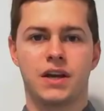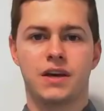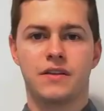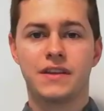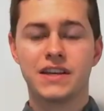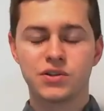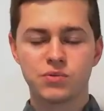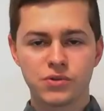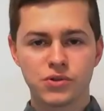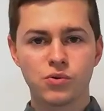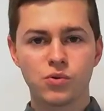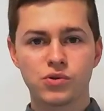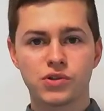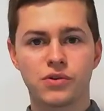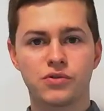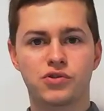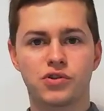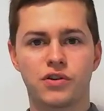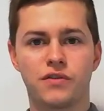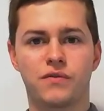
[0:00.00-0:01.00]
This was also
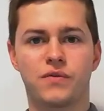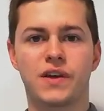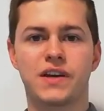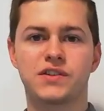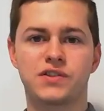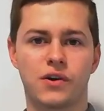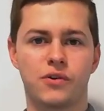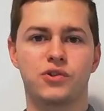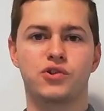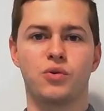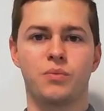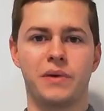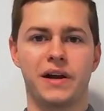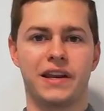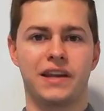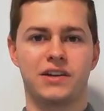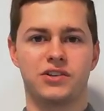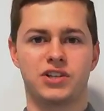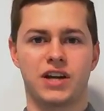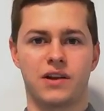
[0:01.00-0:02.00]
true for their social
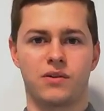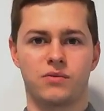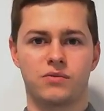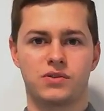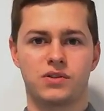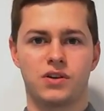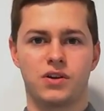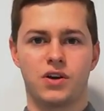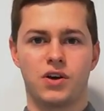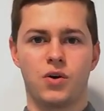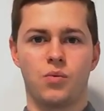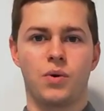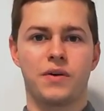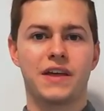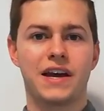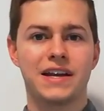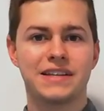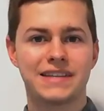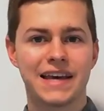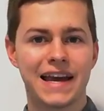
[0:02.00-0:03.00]
media channels, where
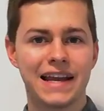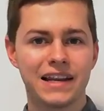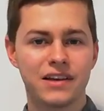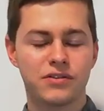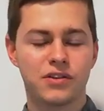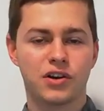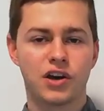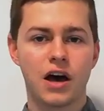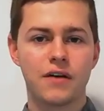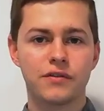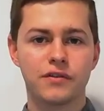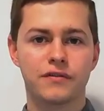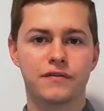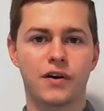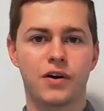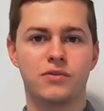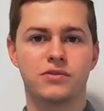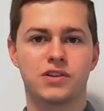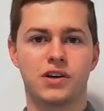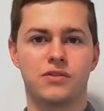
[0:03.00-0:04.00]
they tailored the cover
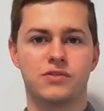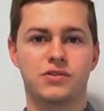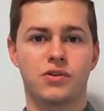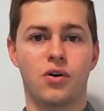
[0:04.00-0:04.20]
photos